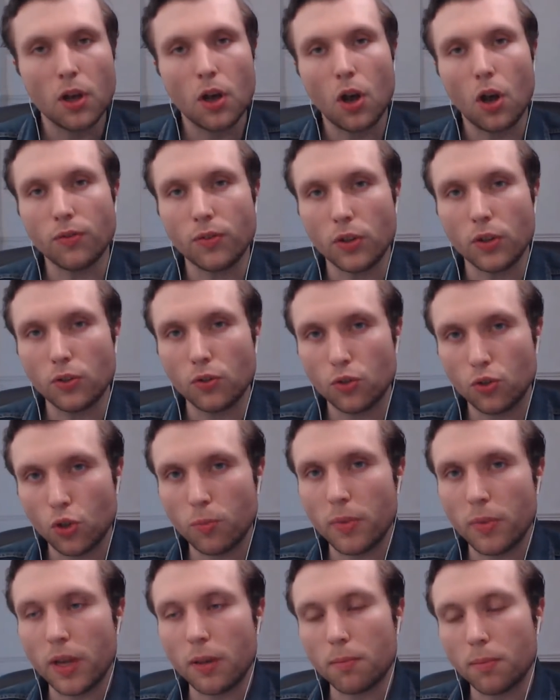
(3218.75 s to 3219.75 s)
of
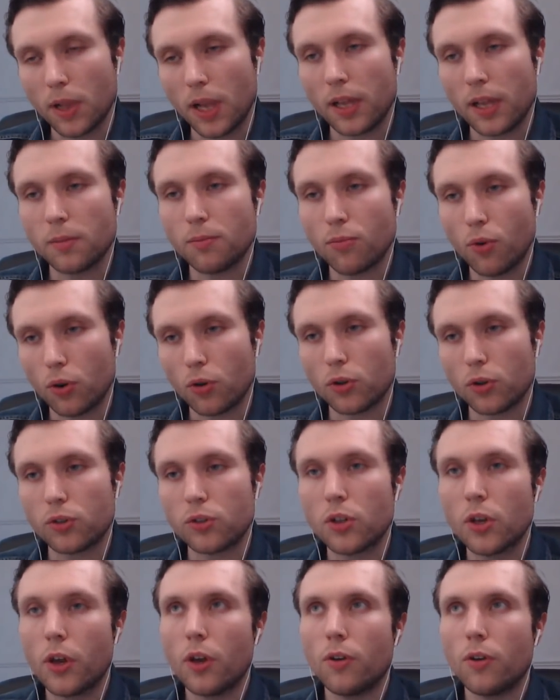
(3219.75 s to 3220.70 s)
consuming plant products